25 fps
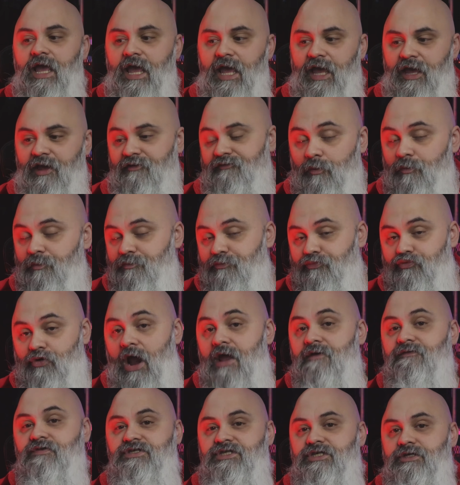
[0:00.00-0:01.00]
if
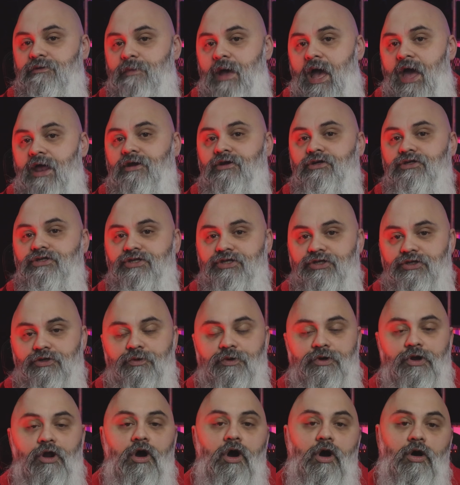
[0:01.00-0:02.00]
privacy matters to
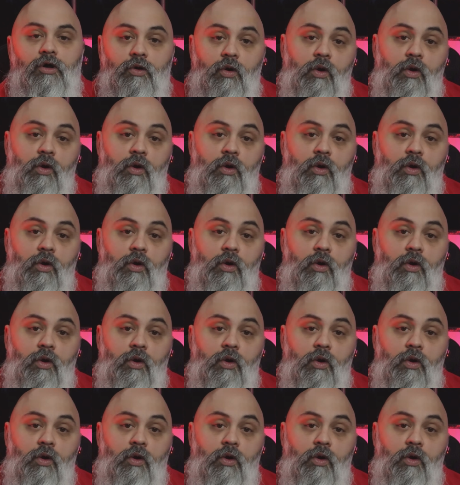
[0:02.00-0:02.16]
you at all,